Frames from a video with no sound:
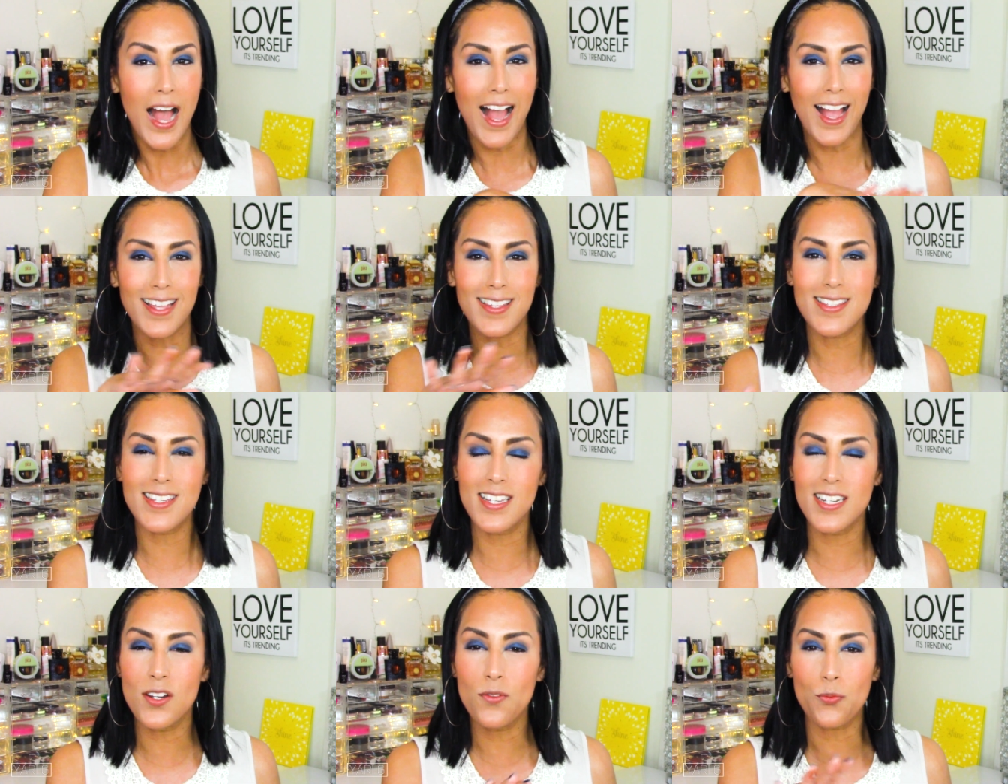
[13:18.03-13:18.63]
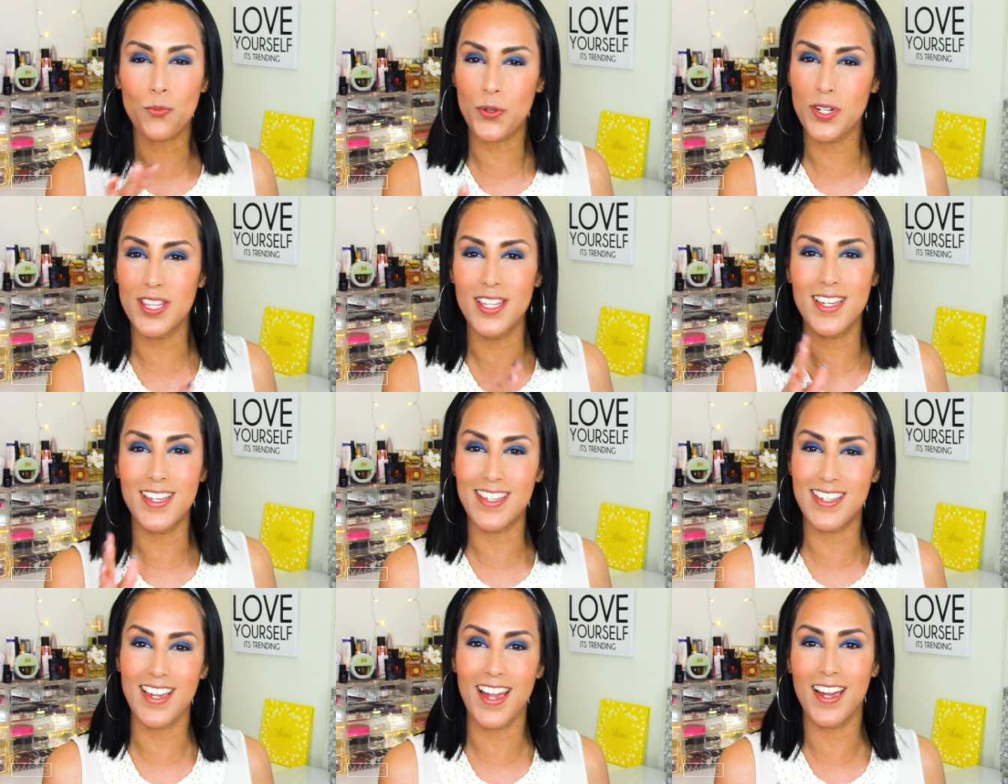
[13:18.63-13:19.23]
I didn't
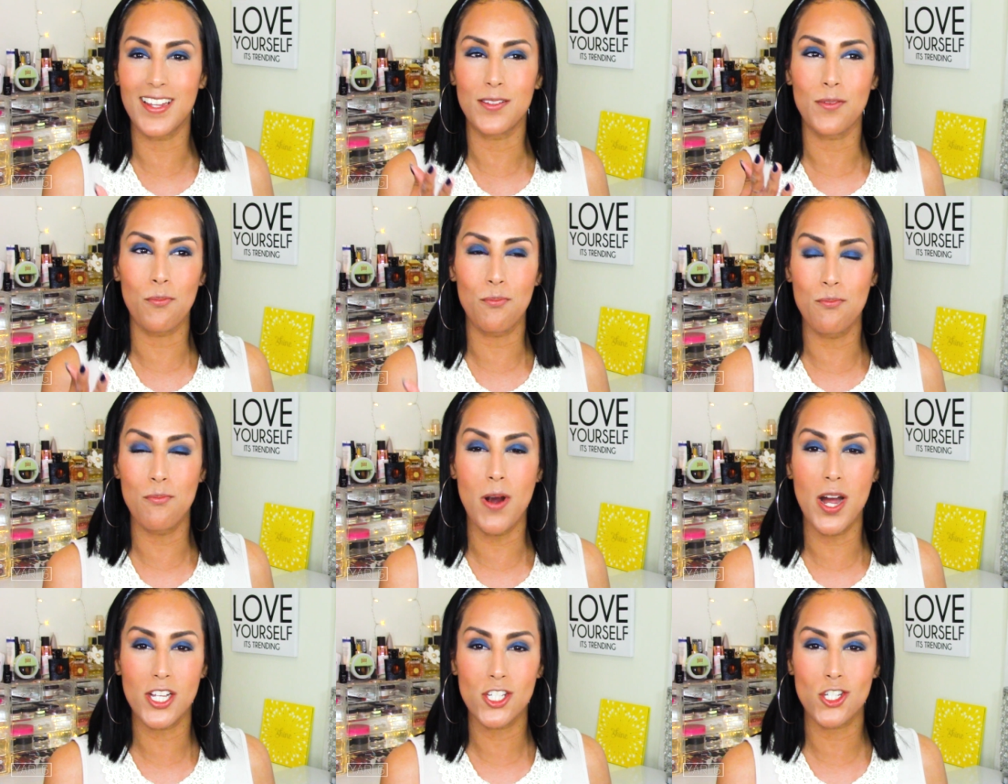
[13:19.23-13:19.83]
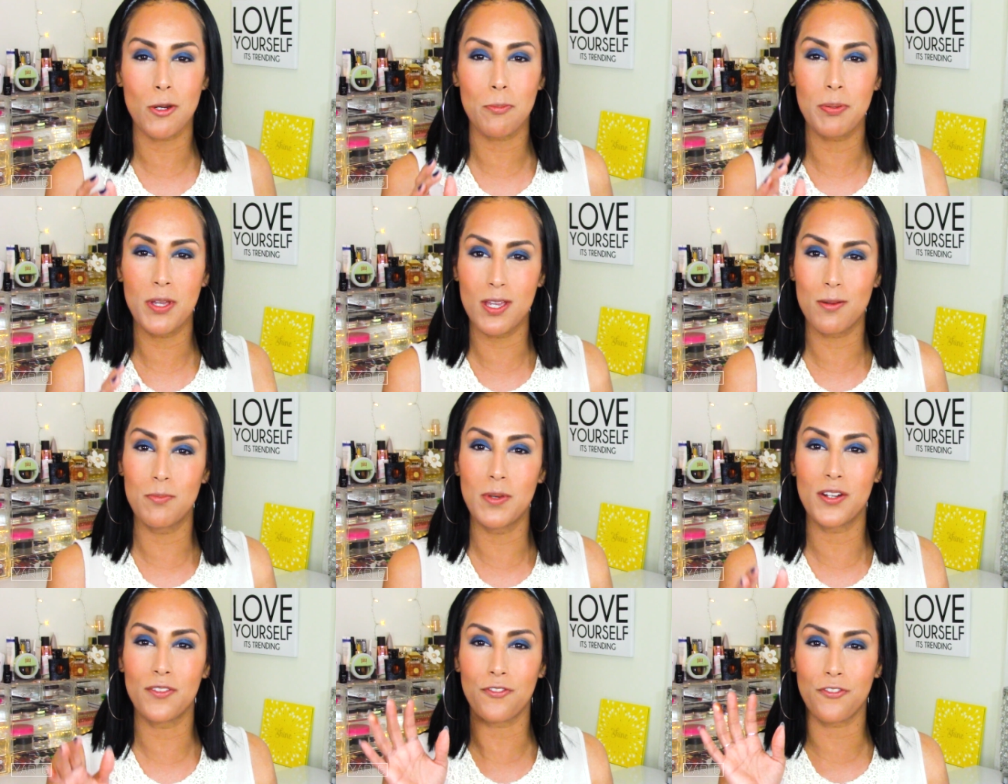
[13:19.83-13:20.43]
really get much
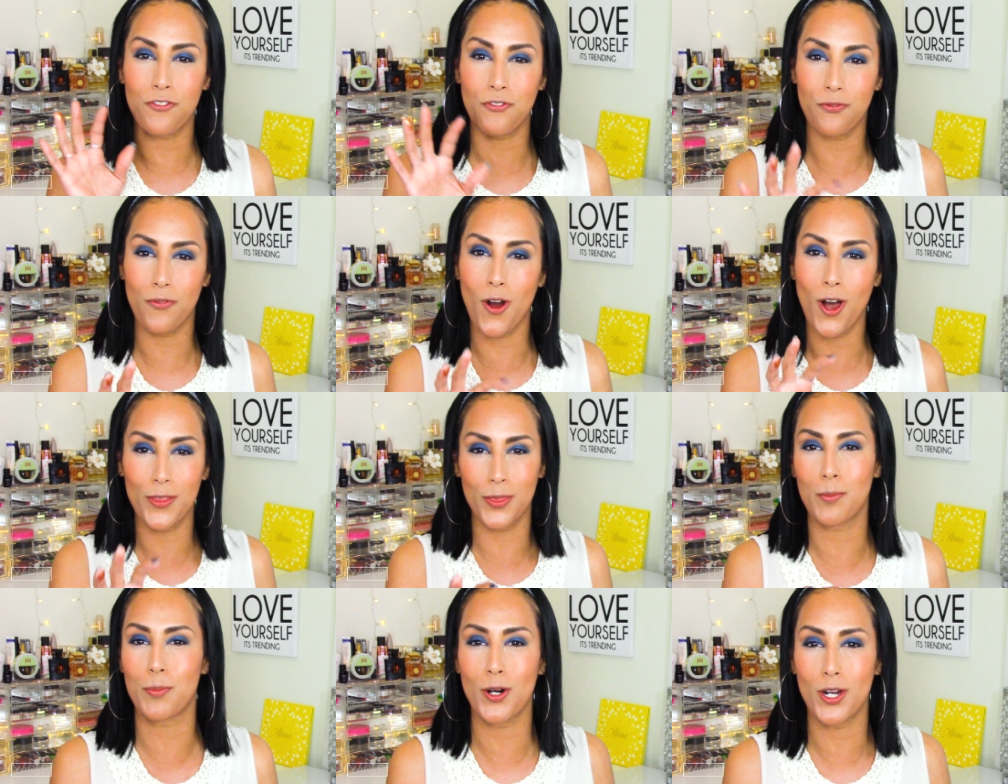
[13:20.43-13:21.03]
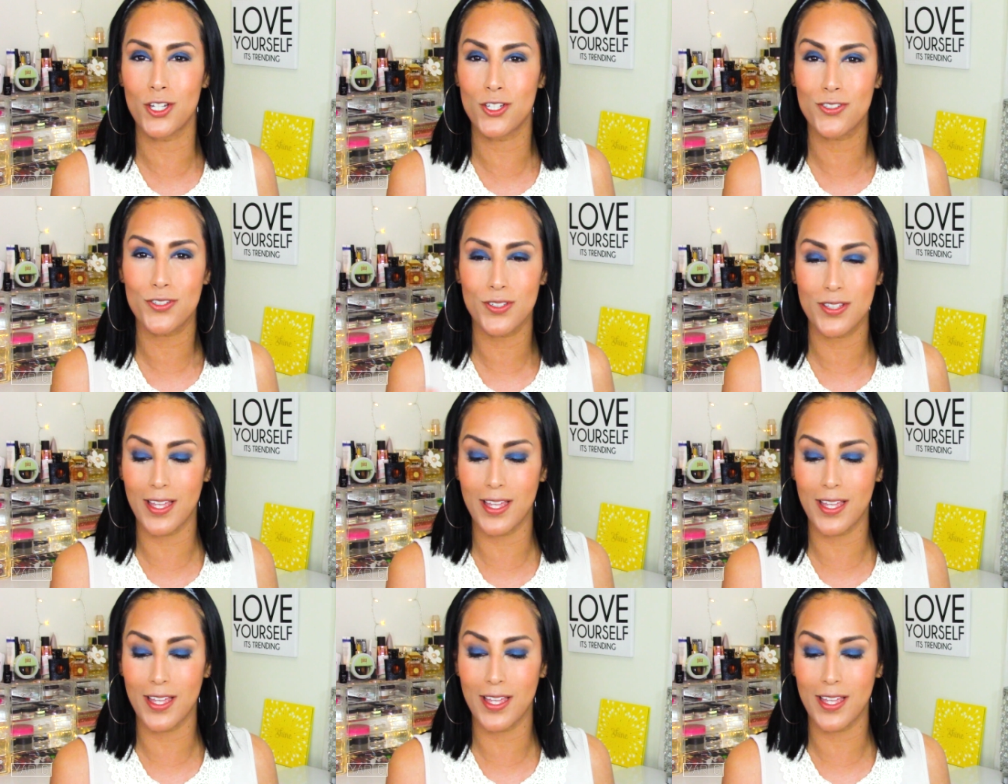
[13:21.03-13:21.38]
pigment on the brush.